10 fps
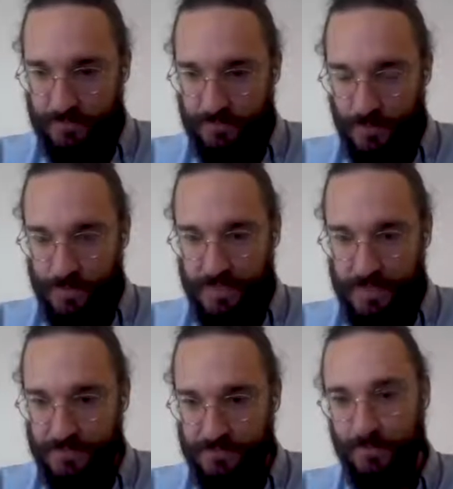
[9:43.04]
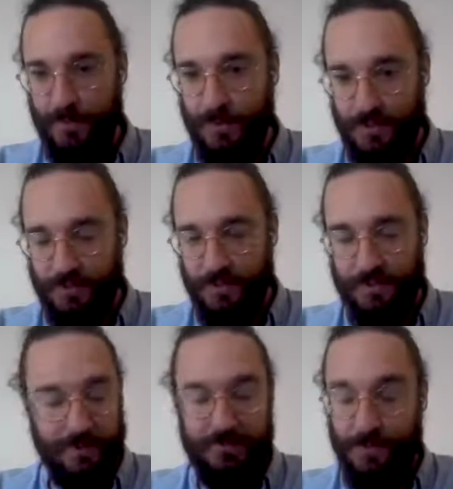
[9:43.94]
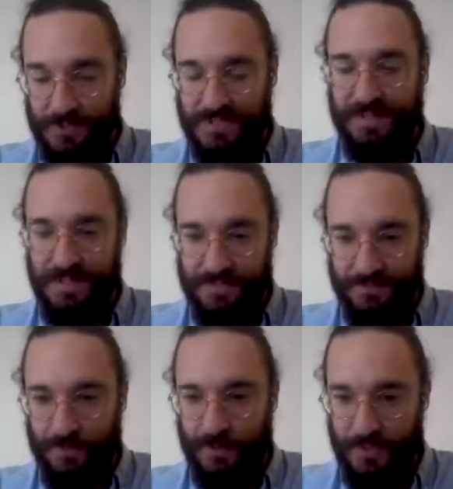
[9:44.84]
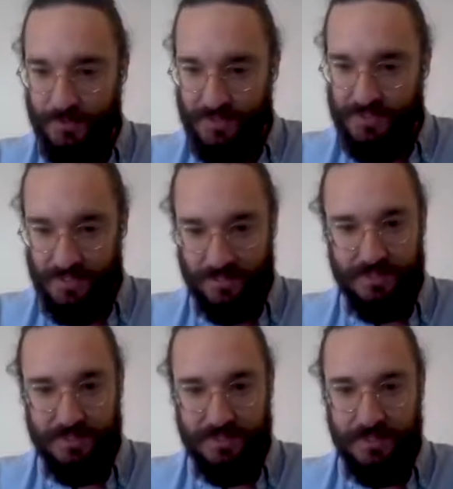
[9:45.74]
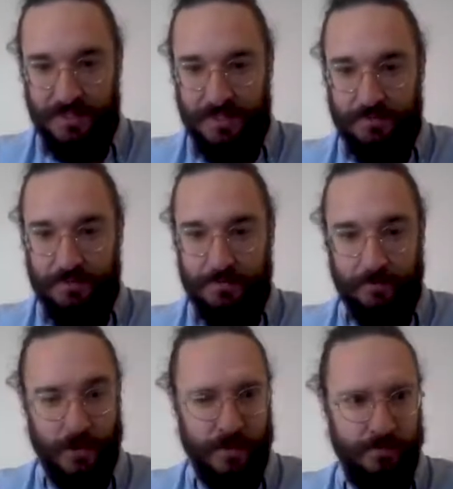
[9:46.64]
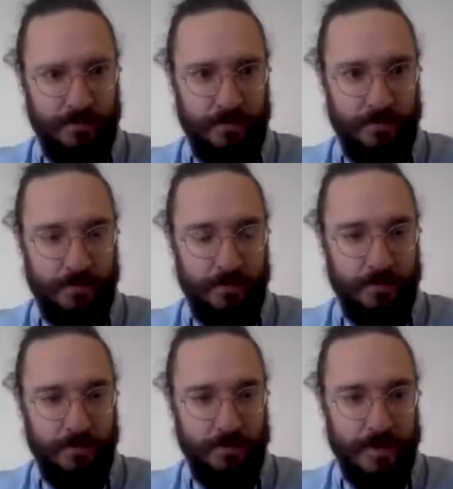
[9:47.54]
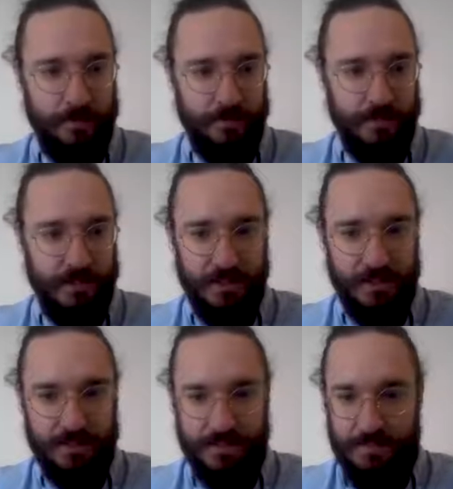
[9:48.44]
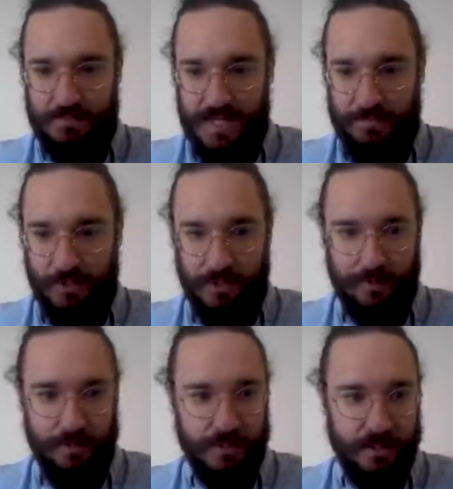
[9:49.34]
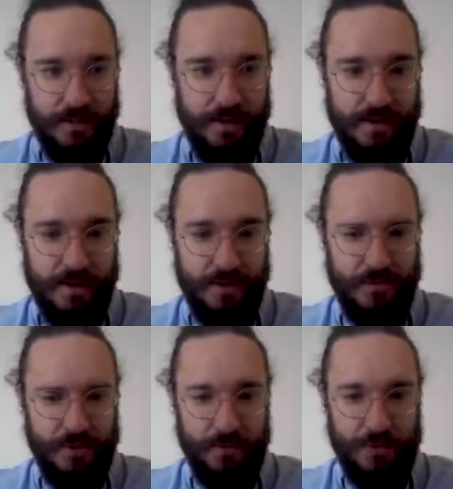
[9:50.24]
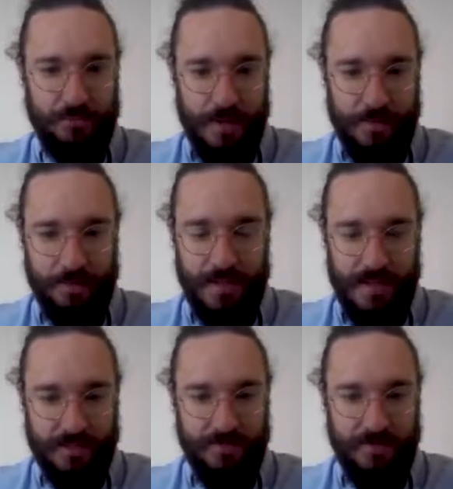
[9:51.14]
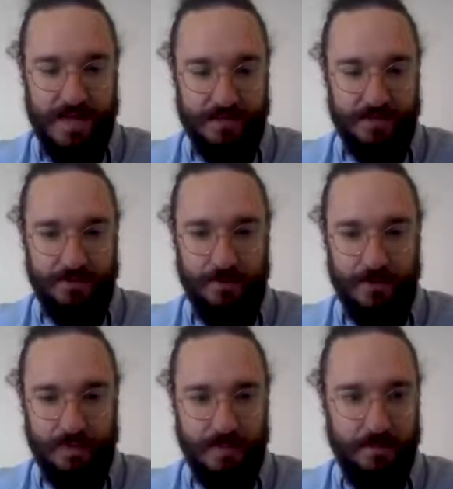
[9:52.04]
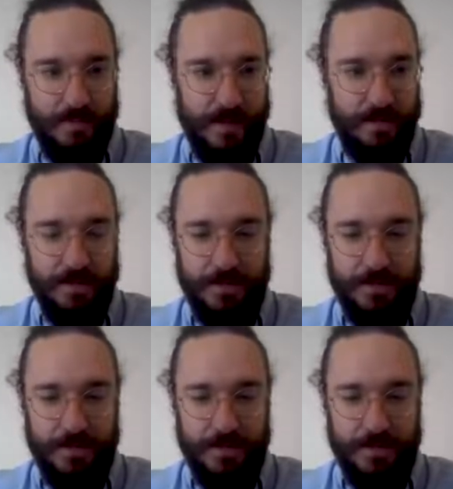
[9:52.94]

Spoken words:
14,400 seconds from probably some time ago. So we should probably act fast if we want to claim that.